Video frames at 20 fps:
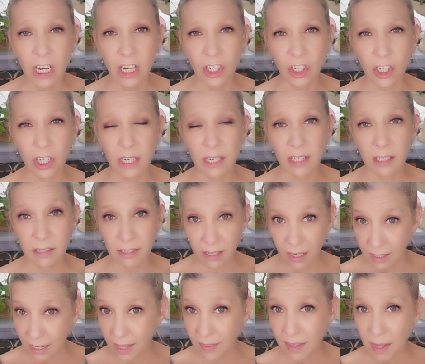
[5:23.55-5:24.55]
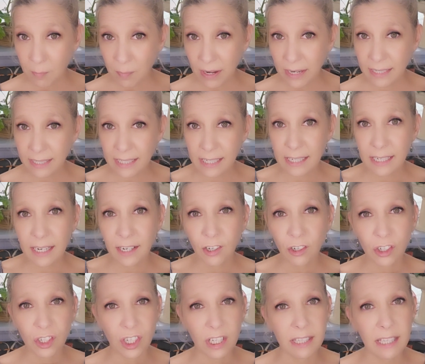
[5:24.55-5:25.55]
She is, again, that Piscean
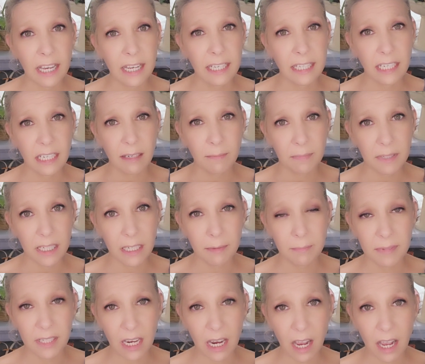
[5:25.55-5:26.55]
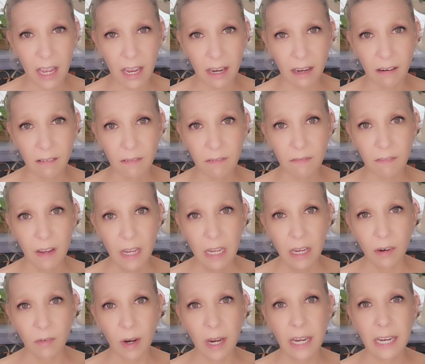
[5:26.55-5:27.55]
energy, that deep, deep dive,
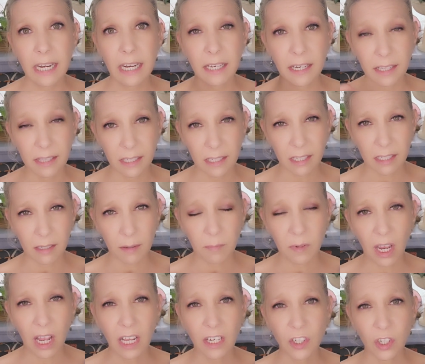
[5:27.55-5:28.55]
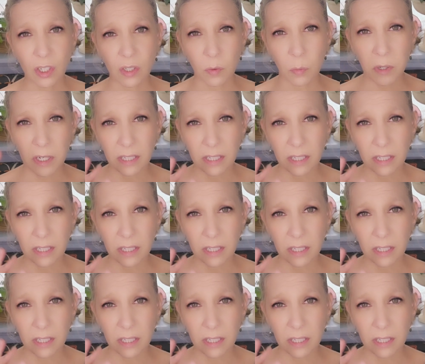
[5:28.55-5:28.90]
right, into the subconscious.